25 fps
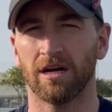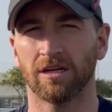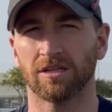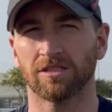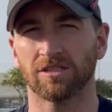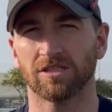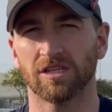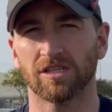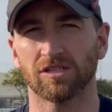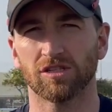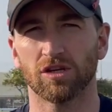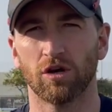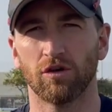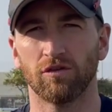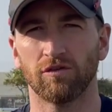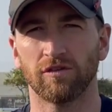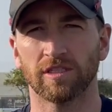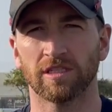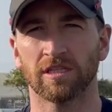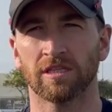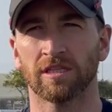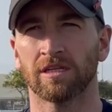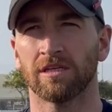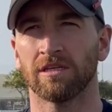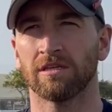Six
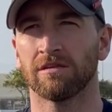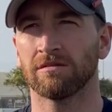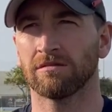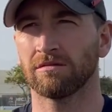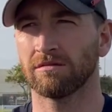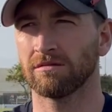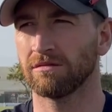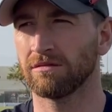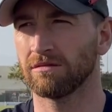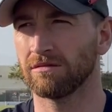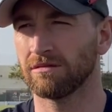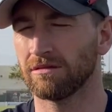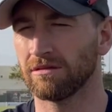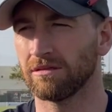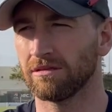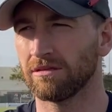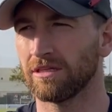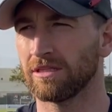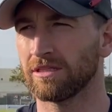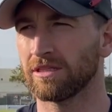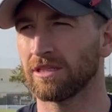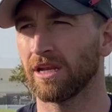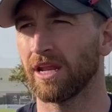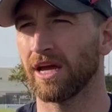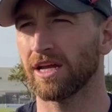overs in the
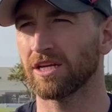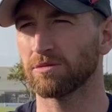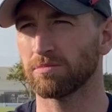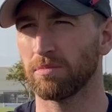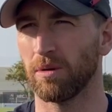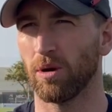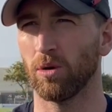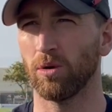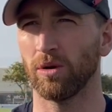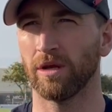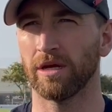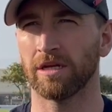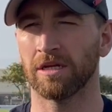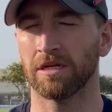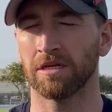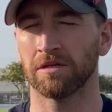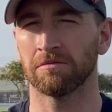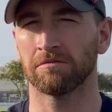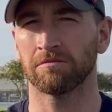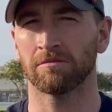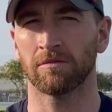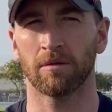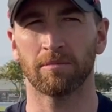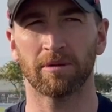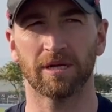legs bowling
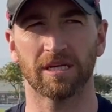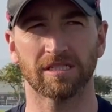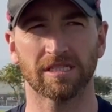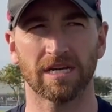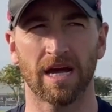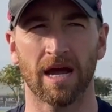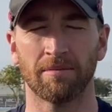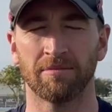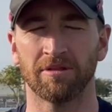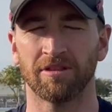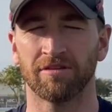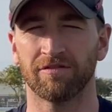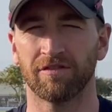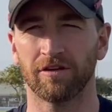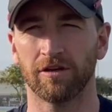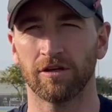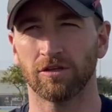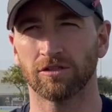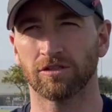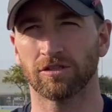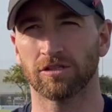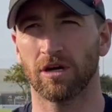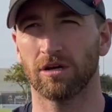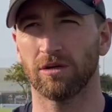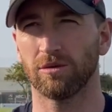and a bit of time in the
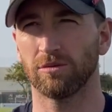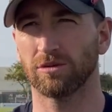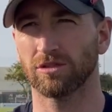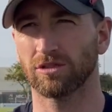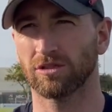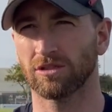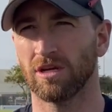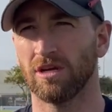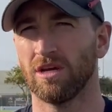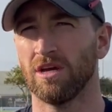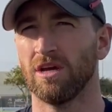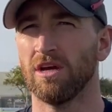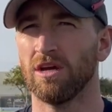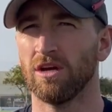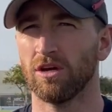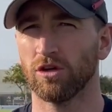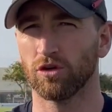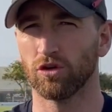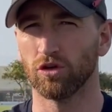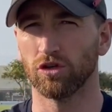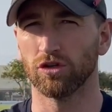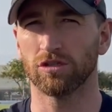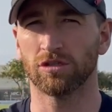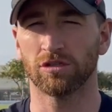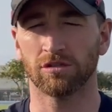field. So it was
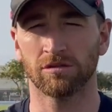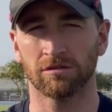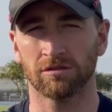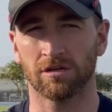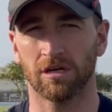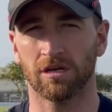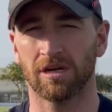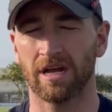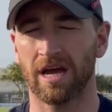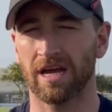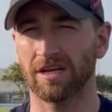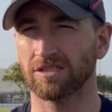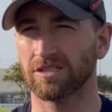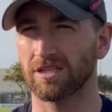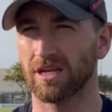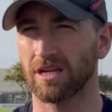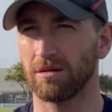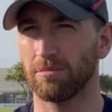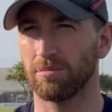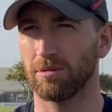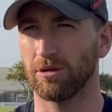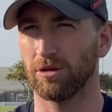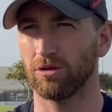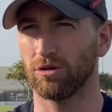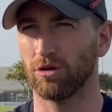good and a nice
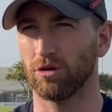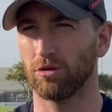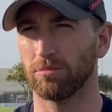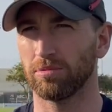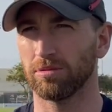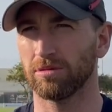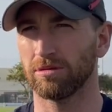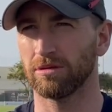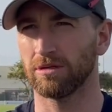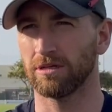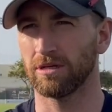steady build up.